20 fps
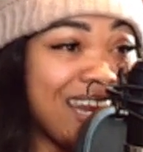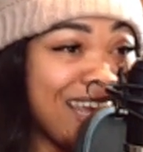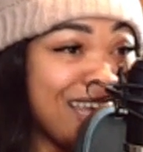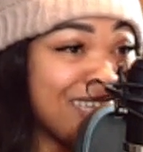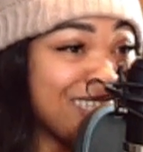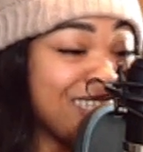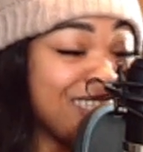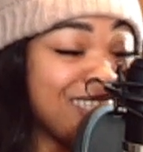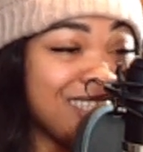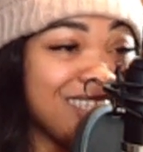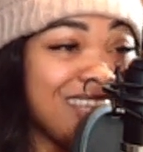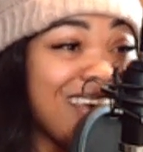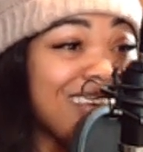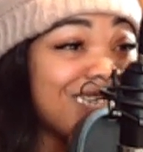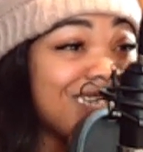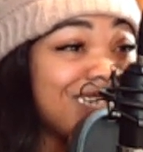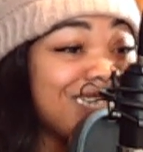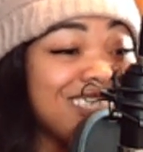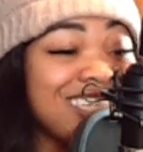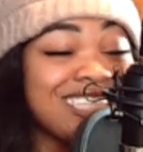That's
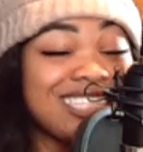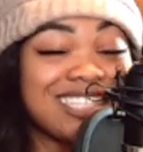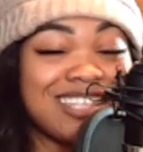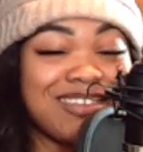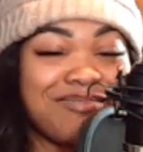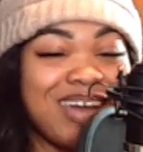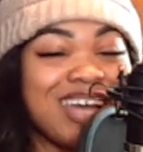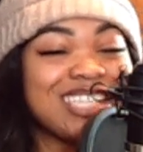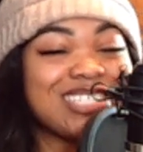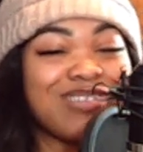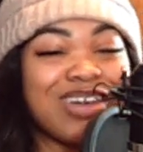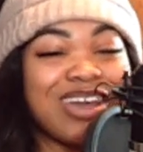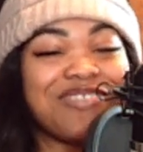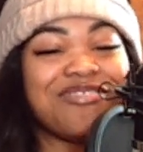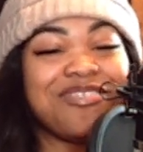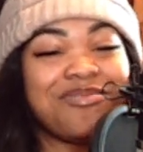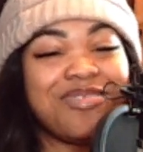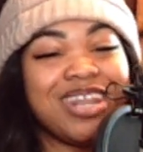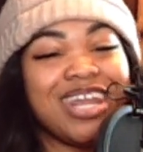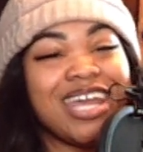that's just the best way
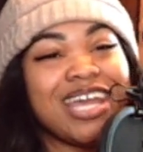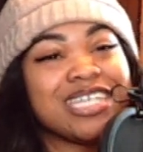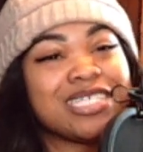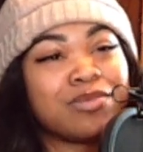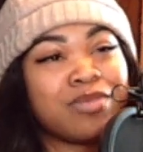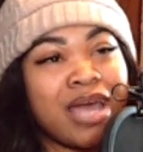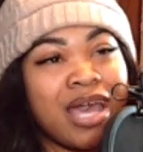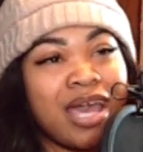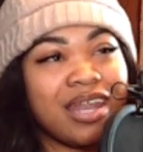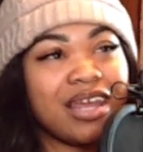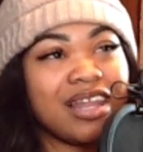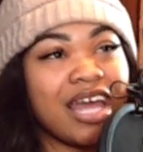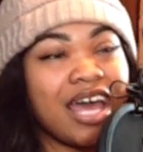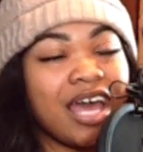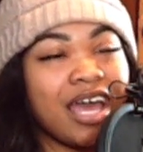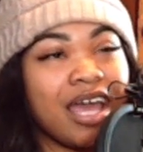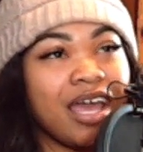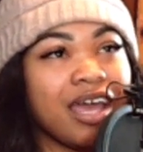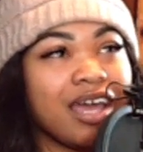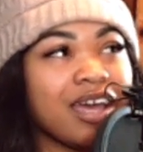for me to explain it.
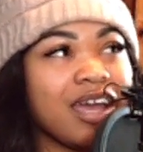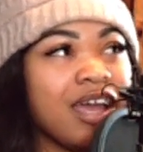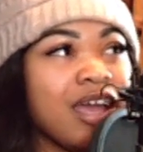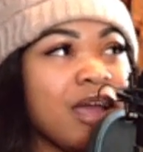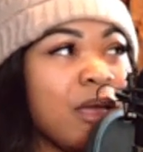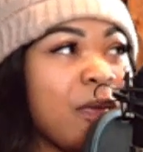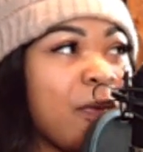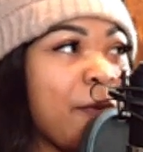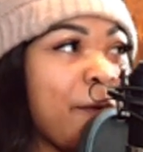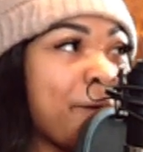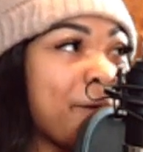Like yeah.